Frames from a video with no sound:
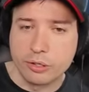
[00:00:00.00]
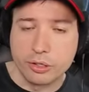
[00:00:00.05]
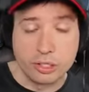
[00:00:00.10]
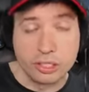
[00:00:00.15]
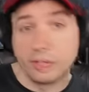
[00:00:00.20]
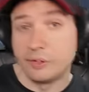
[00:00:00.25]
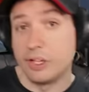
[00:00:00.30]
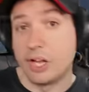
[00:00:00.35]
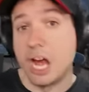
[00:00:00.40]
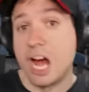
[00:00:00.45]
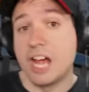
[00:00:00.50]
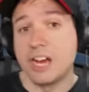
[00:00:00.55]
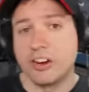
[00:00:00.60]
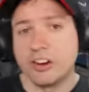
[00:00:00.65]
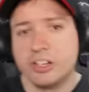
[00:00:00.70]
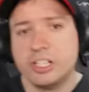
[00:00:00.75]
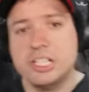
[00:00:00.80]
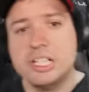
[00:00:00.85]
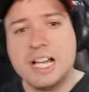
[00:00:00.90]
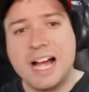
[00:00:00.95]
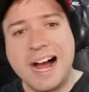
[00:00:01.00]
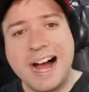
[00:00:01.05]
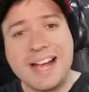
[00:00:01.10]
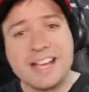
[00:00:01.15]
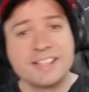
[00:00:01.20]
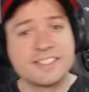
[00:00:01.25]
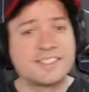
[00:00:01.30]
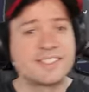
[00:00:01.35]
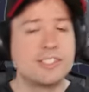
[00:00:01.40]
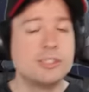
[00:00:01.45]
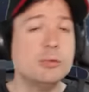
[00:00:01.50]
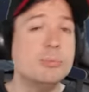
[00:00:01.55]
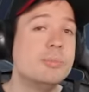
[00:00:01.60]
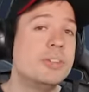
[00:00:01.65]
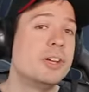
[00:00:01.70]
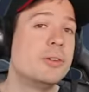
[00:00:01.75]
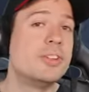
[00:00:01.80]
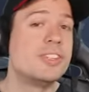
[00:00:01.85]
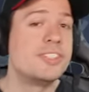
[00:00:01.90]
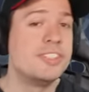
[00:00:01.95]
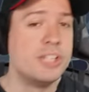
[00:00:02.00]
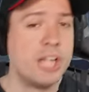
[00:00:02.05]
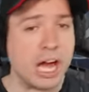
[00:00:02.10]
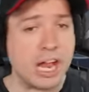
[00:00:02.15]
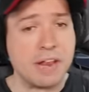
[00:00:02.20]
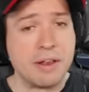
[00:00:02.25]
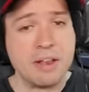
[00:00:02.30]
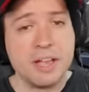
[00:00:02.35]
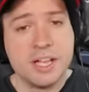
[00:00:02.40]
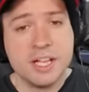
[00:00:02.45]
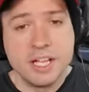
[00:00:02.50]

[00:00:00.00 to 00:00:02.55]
or a little higher, I assume there is none.